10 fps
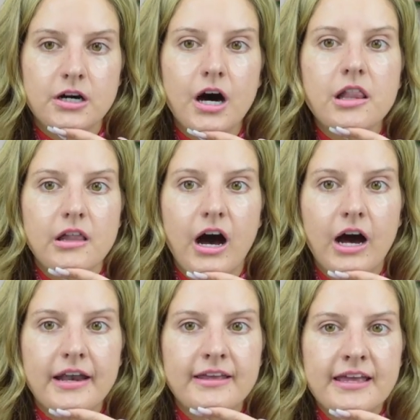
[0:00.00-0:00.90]
a
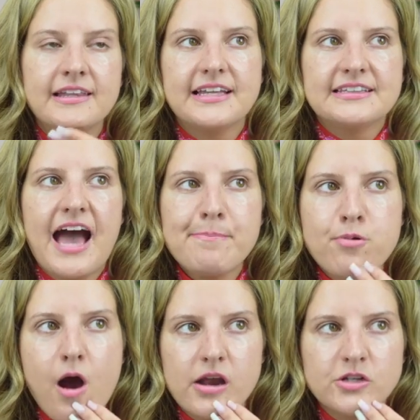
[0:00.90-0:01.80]
lot. Like that
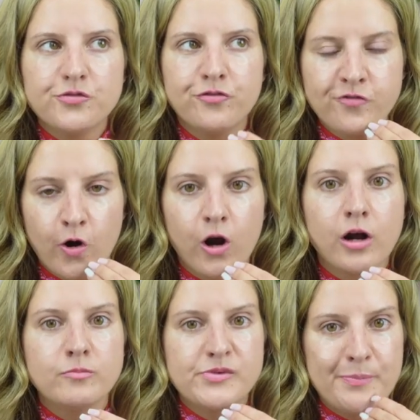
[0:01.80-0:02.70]
product
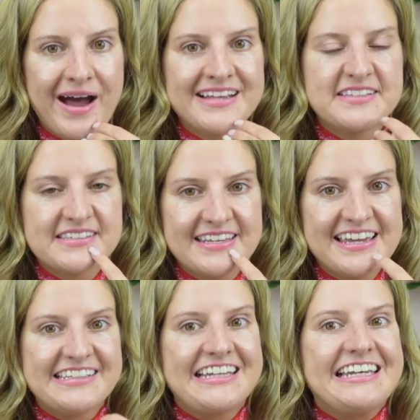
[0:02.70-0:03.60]
firmed my
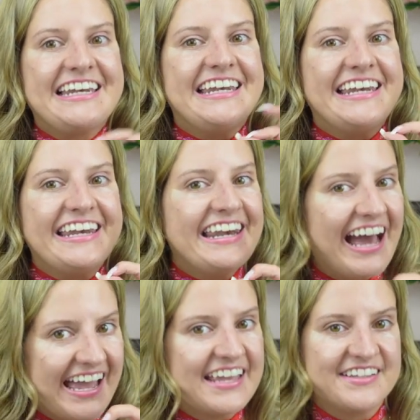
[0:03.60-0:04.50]
skin
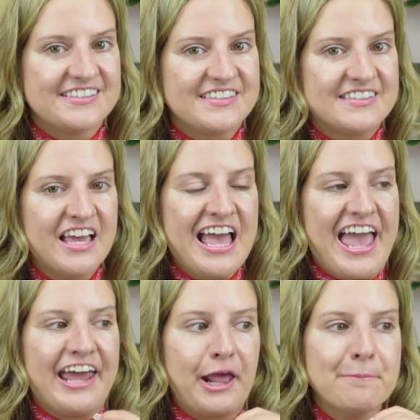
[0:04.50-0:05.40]
nice.
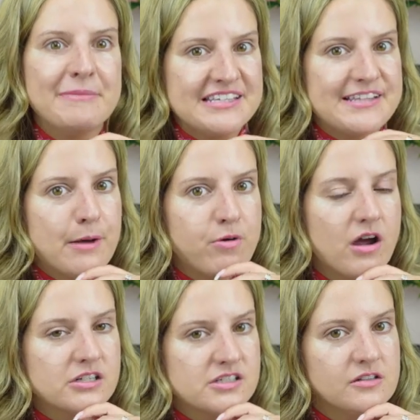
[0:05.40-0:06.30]
And I miss that
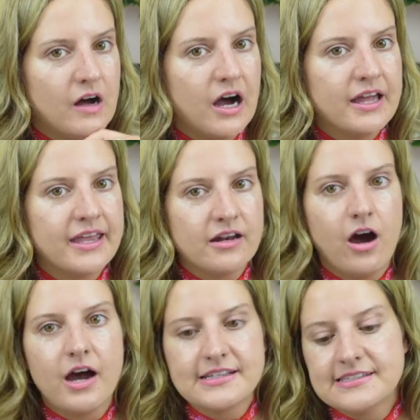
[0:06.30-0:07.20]
product a lot. And
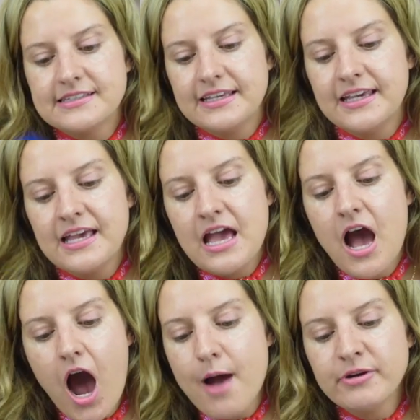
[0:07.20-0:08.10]
honestly,
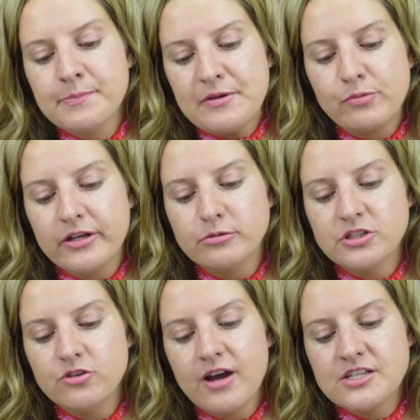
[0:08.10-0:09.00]
I'm gonna be real
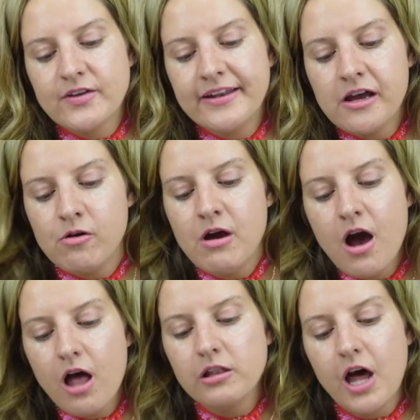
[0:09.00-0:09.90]
with you guys right
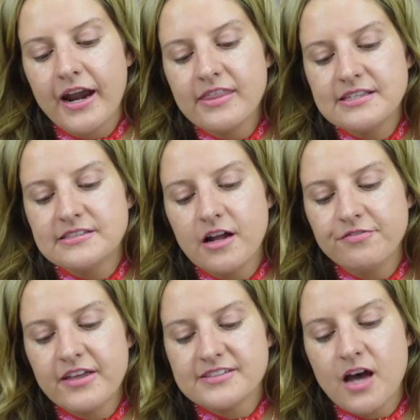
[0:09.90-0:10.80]
now. A lot of this
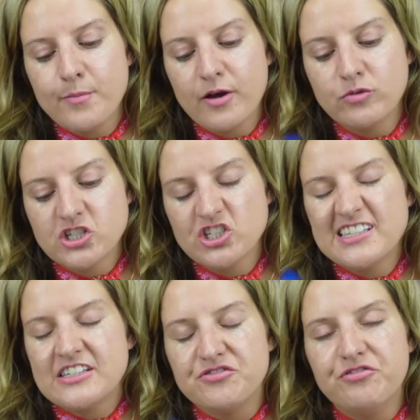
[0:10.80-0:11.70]
stuff that's on my wish
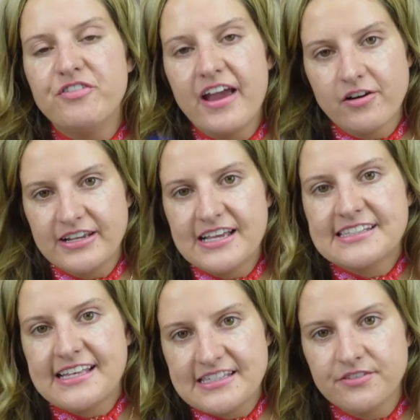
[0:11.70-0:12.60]
list is very
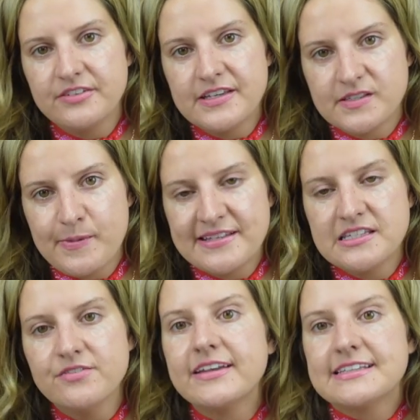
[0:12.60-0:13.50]
excessively
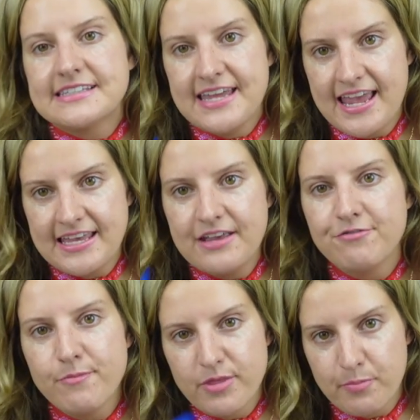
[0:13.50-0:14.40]
expensive and it's taking
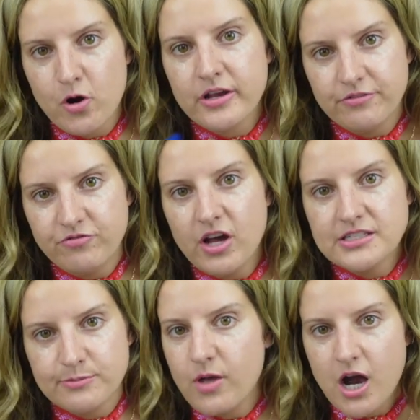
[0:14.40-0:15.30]
from the Birkin
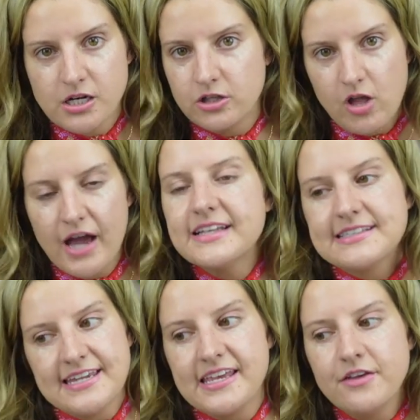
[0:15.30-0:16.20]
fund. I'm not gonna lie,
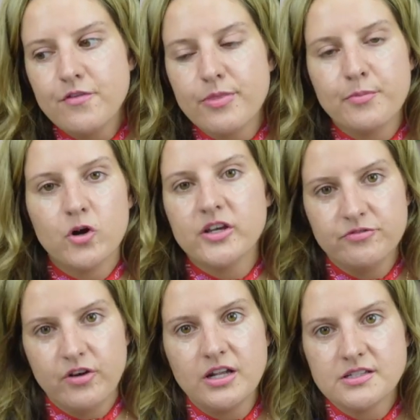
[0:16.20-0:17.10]
it's taking from the
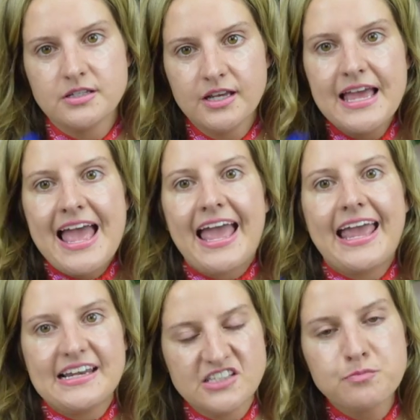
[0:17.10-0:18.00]
Birkin fund
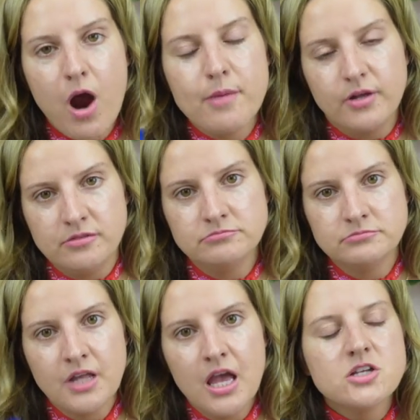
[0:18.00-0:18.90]
and it's a problem.
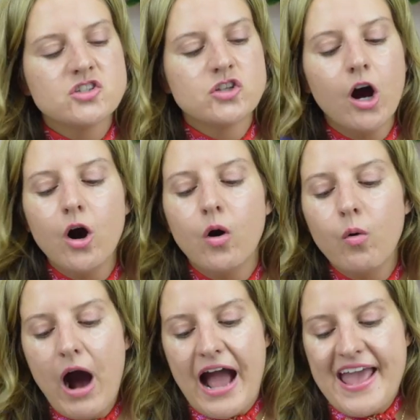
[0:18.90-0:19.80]

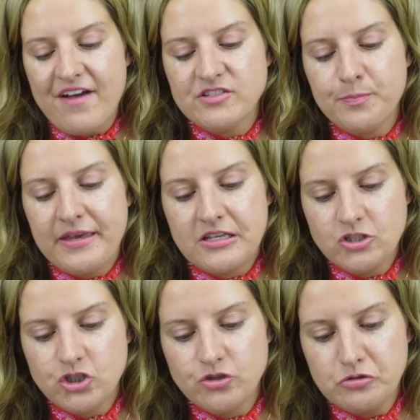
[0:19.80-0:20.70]
So I have to pick
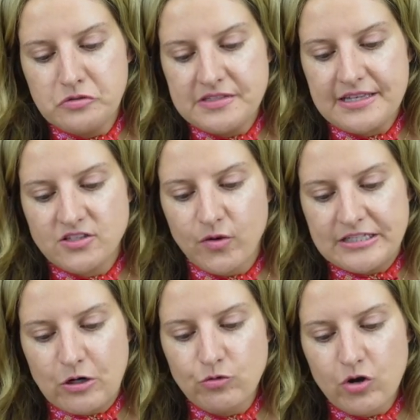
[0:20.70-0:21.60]
and choose. So
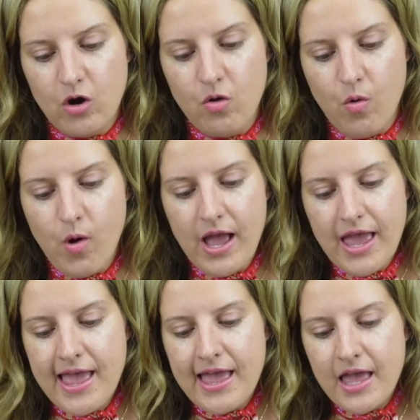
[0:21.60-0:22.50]
I don't know,
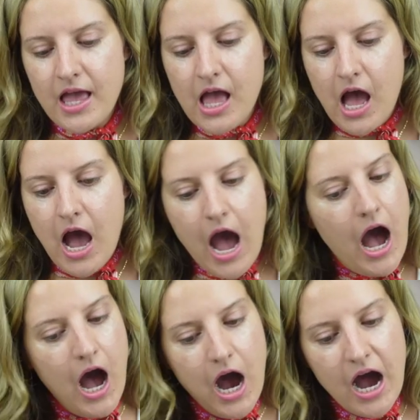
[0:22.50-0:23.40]

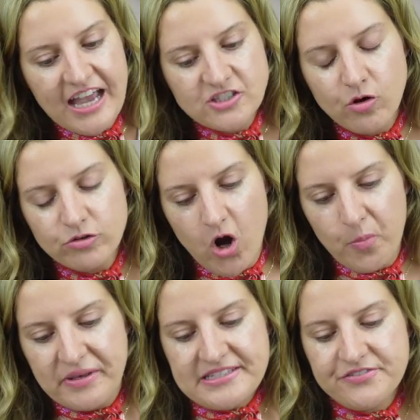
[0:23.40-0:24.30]
I don't
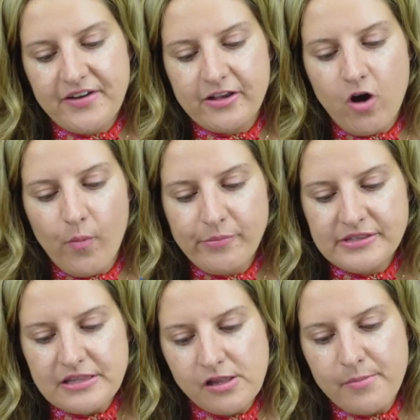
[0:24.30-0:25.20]
know because if I go in
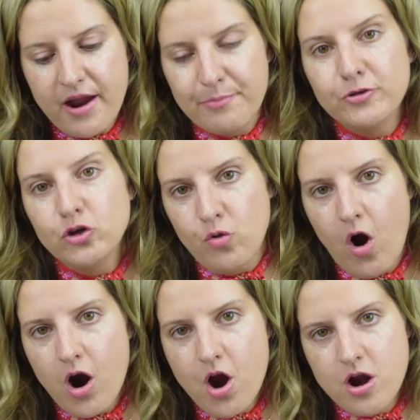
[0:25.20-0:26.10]
with the La Mer Blue
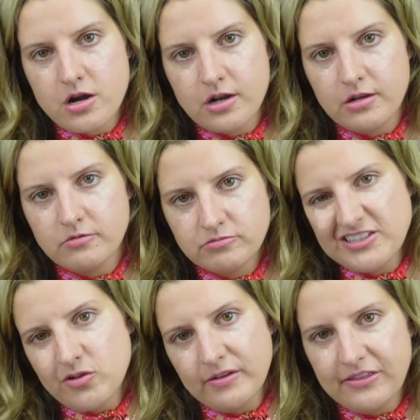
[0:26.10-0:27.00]
Heart,
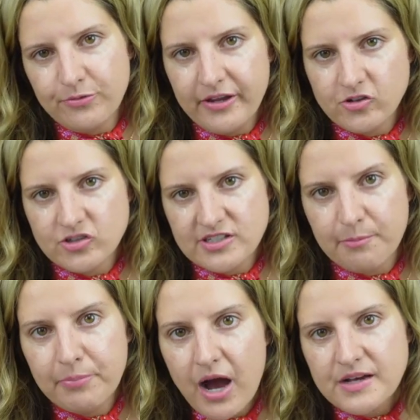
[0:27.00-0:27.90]
that's only three hundred
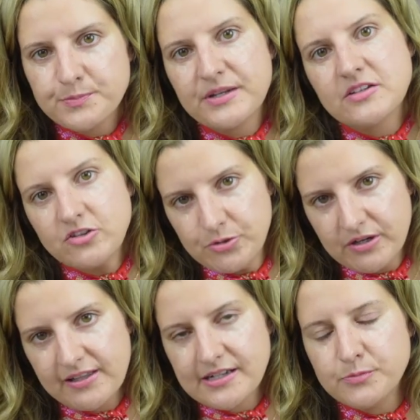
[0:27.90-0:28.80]
some bucks, but it's also a
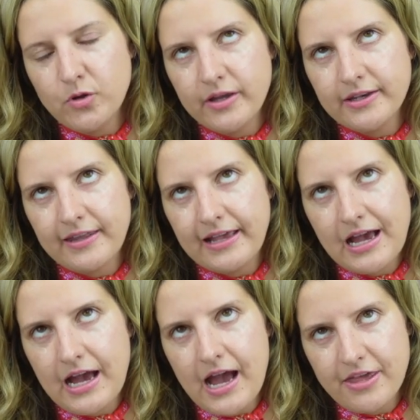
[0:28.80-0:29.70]
collectible and like
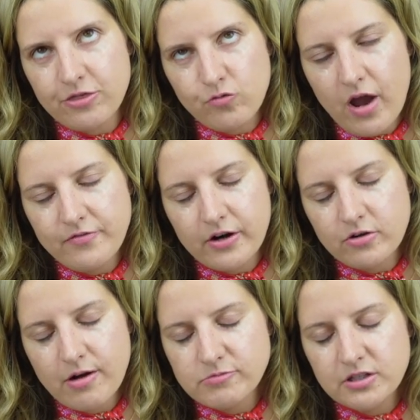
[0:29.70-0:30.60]
I thrive on
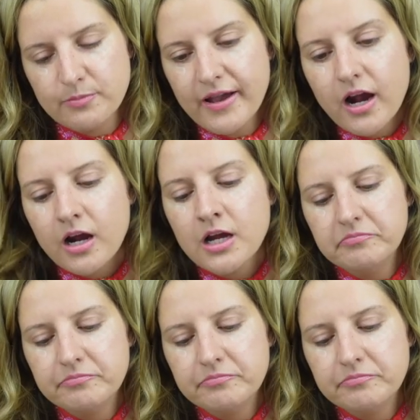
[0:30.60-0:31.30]
creme de la mer.